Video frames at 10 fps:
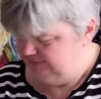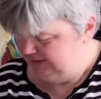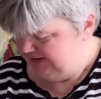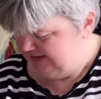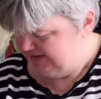
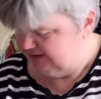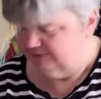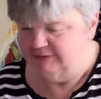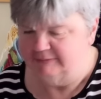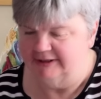Yeah, get
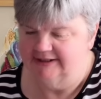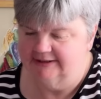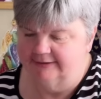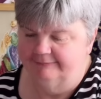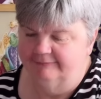off my
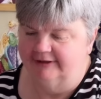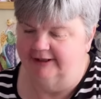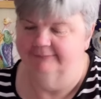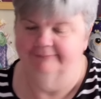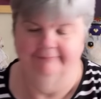bracelet.
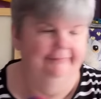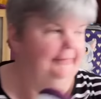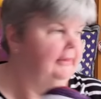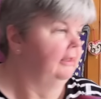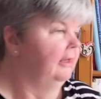Right,
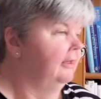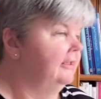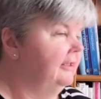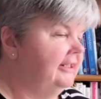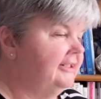
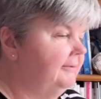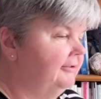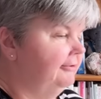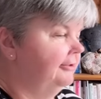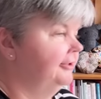that's my
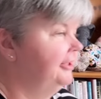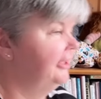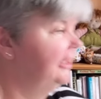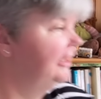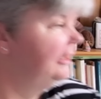crochet.